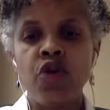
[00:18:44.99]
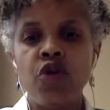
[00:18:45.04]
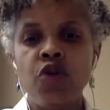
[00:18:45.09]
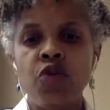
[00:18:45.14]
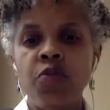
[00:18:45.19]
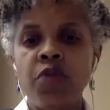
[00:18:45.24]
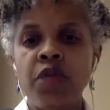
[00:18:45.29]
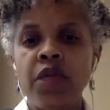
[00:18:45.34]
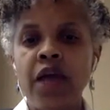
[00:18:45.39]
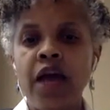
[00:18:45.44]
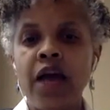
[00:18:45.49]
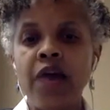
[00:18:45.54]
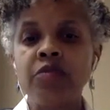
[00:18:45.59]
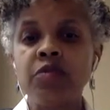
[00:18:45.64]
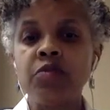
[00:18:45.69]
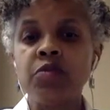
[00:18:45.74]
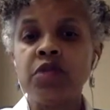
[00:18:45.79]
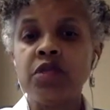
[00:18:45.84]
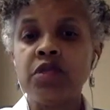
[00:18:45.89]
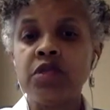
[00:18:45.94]
it would be
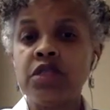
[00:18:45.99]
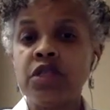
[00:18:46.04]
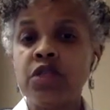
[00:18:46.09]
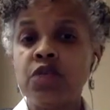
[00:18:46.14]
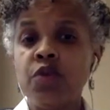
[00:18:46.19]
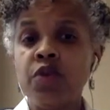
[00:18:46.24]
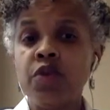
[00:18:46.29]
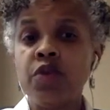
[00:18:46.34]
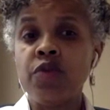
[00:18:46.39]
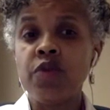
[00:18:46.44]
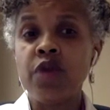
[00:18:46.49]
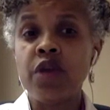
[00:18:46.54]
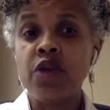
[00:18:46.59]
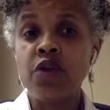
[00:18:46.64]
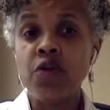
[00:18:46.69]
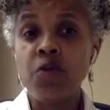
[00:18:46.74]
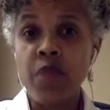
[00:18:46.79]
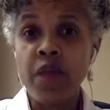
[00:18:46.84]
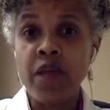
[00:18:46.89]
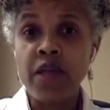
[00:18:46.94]
optimal to see whether or not
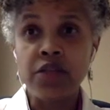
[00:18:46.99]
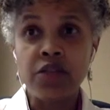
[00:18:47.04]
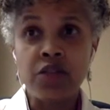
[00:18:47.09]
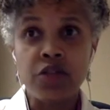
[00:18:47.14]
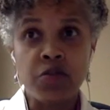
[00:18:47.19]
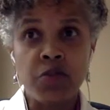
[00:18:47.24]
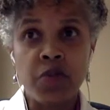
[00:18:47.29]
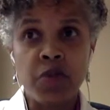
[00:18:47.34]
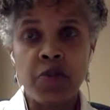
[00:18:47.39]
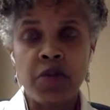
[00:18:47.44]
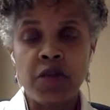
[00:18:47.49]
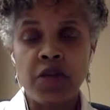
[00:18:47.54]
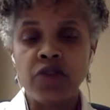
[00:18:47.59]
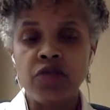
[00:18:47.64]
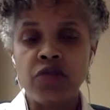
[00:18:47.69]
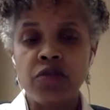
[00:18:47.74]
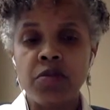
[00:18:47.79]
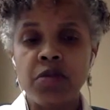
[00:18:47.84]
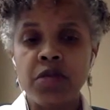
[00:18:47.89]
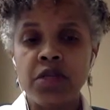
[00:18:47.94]
your mast cells may be
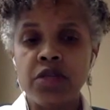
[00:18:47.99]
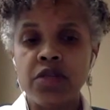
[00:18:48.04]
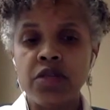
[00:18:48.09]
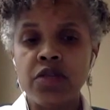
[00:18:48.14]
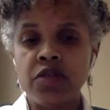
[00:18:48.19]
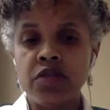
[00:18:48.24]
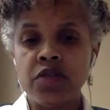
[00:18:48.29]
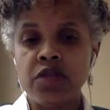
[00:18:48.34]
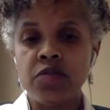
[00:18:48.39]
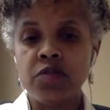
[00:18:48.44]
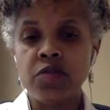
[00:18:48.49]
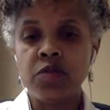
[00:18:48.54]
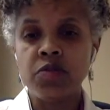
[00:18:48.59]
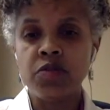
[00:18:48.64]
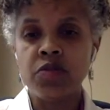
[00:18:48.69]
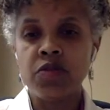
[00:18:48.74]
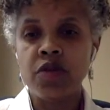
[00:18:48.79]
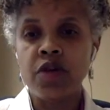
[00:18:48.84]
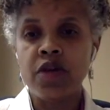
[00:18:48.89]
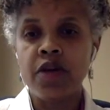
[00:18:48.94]
contributing to your
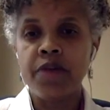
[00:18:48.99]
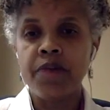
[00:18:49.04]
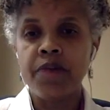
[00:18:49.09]
symptoms or not.